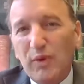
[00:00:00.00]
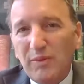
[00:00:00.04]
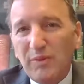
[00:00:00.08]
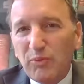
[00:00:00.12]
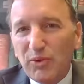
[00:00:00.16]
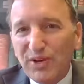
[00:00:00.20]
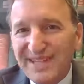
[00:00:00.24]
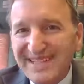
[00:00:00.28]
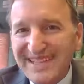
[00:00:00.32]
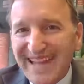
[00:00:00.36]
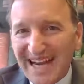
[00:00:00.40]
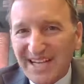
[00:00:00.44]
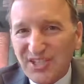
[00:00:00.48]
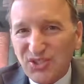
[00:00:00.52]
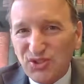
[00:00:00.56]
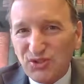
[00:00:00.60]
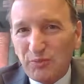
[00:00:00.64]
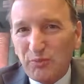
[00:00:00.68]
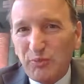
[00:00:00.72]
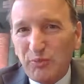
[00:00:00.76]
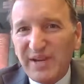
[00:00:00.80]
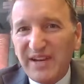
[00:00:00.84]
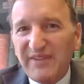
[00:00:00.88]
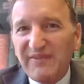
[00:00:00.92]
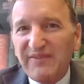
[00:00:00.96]
When we're next
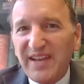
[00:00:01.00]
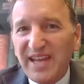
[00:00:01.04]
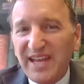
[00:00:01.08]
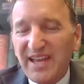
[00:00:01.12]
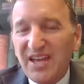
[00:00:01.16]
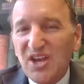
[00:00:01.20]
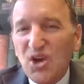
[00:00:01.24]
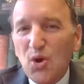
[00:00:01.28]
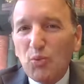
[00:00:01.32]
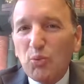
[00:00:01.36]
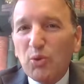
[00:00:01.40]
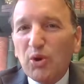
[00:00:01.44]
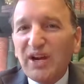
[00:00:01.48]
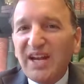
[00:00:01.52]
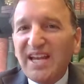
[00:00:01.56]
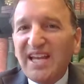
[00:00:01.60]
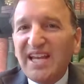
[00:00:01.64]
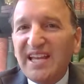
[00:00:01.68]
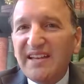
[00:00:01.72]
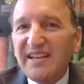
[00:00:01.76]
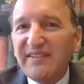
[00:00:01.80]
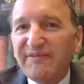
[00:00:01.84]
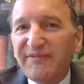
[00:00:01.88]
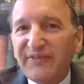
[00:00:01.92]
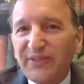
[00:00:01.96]
to them, we're
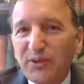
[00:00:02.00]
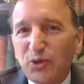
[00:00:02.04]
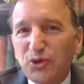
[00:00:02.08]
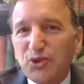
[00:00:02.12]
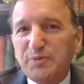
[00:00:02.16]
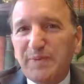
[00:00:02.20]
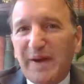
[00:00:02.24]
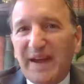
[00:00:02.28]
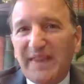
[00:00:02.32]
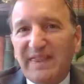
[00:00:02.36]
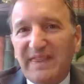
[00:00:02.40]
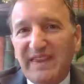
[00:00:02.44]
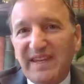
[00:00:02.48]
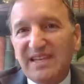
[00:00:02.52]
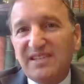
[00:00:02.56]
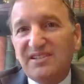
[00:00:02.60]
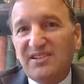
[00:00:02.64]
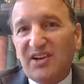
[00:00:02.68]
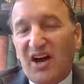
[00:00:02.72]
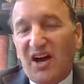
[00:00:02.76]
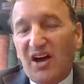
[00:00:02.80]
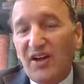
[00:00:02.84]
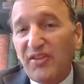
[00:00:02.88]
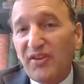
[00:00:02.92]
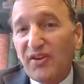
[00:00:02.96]
influenced by
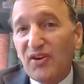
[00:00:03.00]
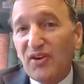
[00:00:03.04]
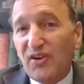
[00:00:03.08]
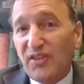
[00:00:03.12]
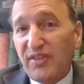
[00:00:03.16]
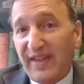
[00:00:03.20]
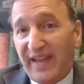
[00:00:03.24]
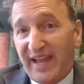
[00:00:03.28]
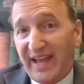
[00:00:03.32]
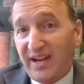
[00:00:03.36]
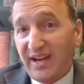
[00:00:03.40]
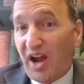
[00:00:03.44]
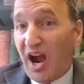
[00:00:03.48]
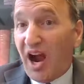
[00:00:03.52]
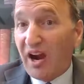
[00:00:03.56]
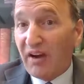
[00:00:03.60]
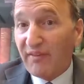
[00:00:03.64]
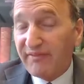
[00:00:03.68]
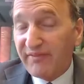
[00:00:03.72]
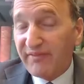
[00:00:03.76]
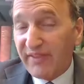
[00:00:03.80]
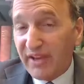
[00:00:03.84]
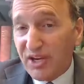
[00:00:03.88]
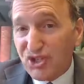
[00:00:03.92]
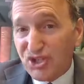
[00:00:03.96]
things other than
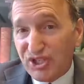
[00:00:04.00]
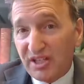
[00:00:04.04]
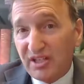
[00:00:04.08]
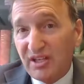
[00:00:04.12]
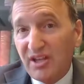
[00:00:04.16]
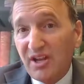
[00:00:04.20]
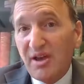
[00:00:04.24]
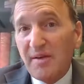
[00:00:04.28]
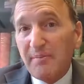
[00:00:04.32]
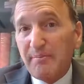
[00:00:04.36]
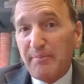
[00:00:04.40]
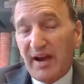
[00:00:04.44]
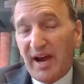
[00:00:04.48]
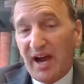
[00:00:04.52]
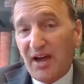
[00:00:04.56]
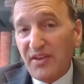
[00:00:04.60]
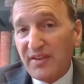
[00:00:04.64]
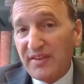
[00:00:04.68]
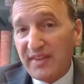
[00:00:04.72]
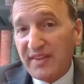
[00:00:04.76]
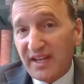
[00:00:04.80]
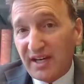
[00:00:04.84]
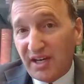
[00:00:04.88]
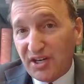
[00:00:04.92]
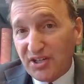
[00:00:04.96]
our vision,
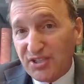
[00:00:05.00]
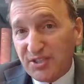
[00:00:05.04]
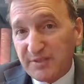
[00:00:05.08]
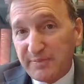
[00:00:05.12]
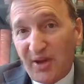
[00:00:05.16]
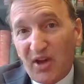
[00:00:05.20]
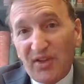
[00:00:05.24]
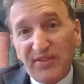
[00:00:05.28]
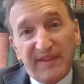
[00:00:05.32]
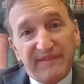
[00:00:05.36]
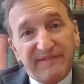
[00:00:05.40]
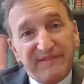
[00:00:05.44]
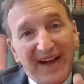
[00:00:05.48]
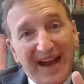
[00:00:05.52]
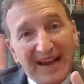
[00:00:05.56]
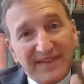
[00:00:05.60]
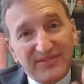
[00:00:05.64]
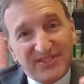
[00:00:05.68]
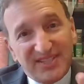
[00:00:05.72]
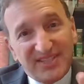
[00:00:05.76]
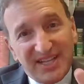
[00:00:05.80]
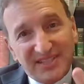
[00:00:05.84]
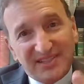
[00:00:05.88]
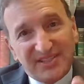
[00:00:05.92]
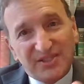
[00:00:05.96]
other than our smell. The
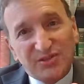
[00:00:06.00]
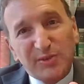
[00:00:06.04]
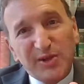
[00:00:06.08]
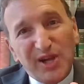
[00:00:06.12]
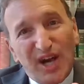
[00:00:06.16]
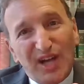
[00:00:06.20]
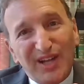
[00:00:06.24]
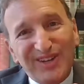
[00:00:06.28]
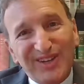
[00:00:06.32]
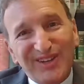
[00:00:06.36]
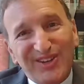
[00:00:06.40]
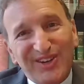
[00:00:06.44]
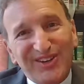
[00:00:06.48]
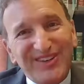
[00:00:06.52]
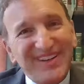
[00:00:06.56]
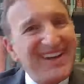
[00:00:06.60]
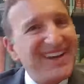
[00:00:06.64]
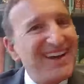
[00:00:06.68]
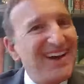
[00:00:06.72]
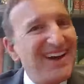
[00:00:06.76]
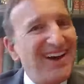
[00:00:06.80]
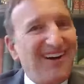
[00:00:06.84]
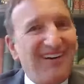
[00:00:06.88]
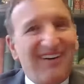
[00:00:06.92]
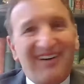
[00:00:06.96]
five senses we all
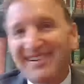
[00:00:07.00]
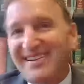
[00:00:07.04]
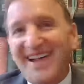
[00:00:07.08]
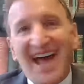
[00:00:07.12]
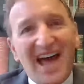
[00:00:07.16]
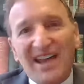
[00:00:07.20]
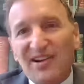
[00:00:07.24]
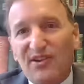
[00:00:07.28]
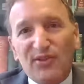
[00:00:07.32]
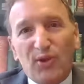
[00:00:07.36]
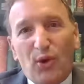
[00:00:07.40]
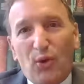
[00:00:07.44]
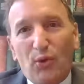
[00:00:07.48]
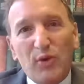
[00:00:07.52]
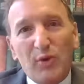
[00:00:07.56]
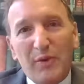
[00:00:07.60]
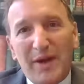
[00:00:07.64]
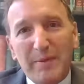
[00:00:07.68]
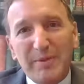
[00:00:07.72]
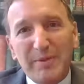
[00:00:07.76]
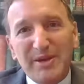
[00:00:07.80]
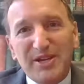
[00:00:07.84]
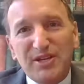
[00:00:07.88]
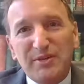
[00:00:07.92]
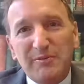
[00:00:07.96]
learned are not the
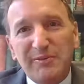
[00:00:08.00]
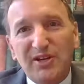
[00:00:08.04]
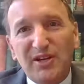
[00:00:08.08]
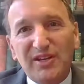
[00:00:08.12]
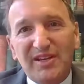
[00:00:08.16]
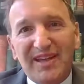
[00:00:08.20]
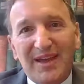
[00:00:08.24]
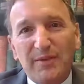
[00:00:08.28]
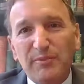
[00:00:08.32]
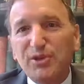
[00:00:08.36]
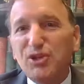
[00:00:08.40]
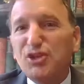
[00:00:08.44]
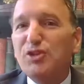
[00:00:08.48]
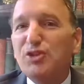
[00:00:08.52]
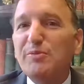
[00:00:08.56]
only way we communicate.